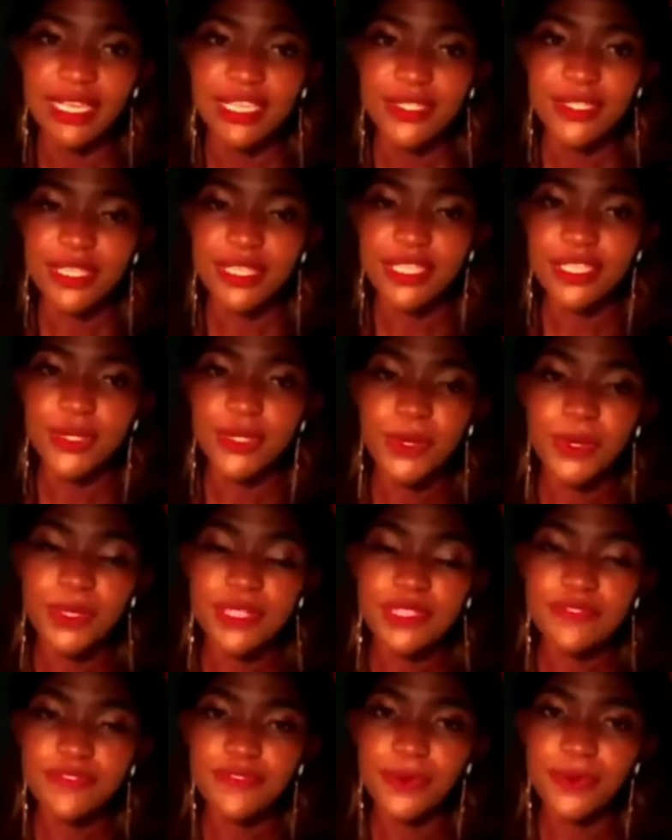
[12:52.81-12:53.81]
So this
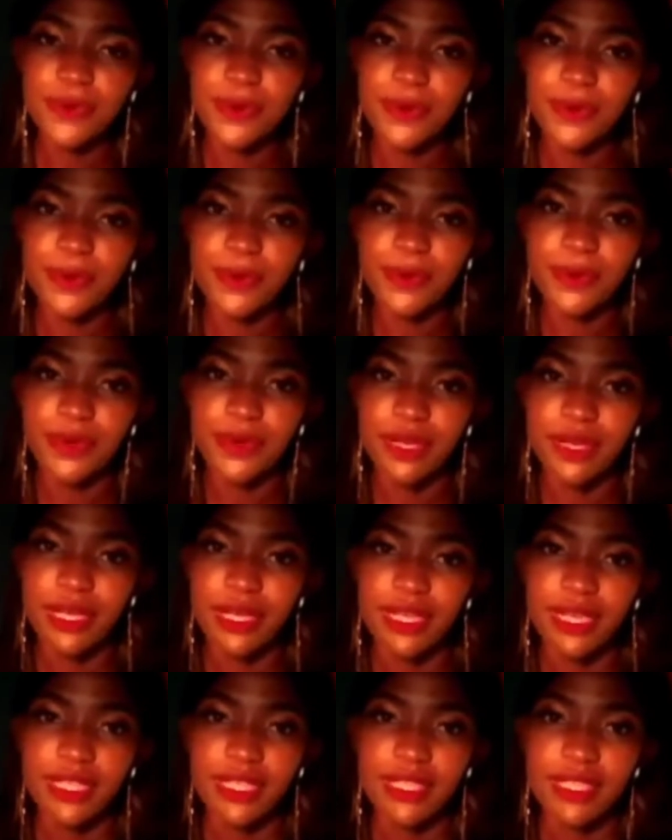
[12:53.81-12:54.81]
calls for
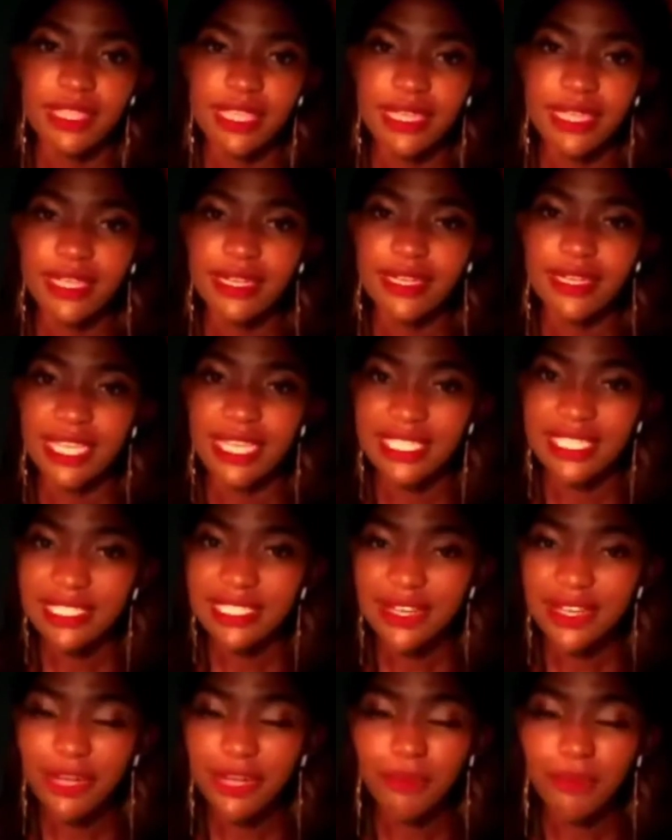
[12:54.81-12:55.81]
the
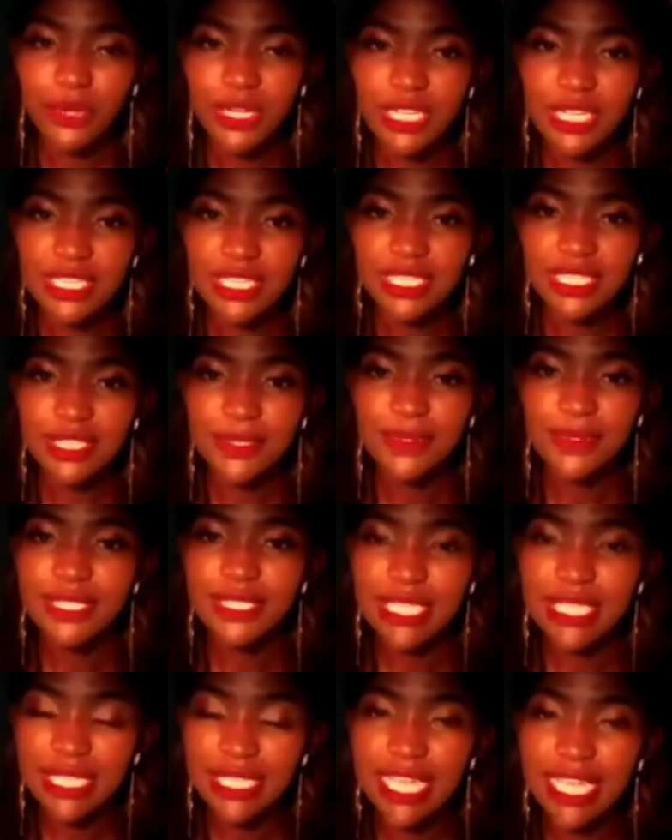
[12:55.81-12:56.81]
necessary bodies to
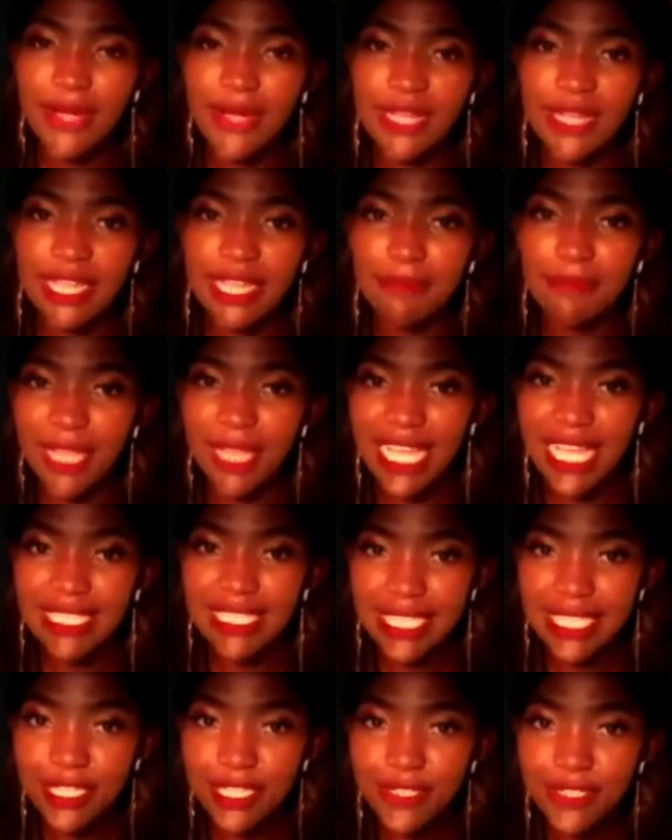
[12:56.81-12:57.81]
sit down and
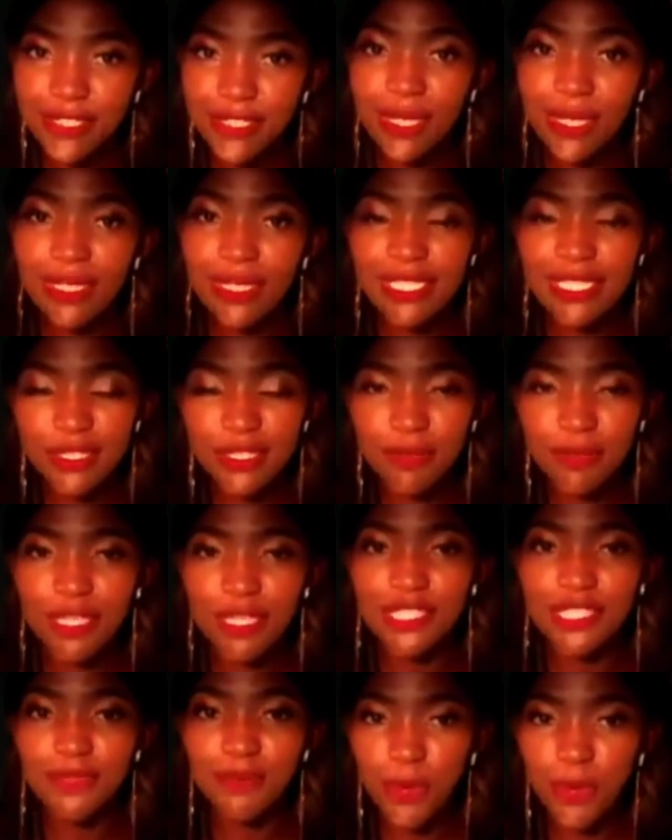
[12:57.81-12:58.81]
plan
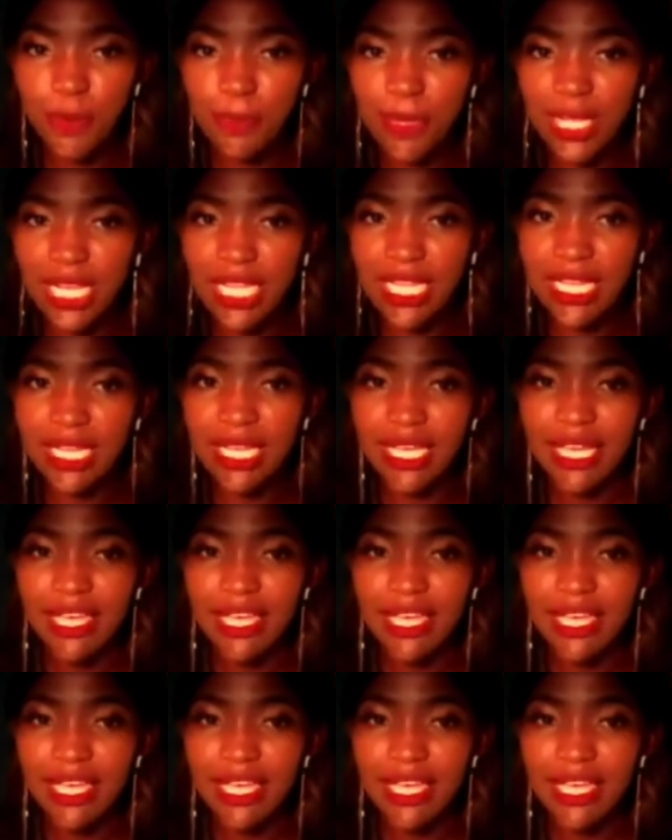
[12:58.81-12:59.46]
settlements properly.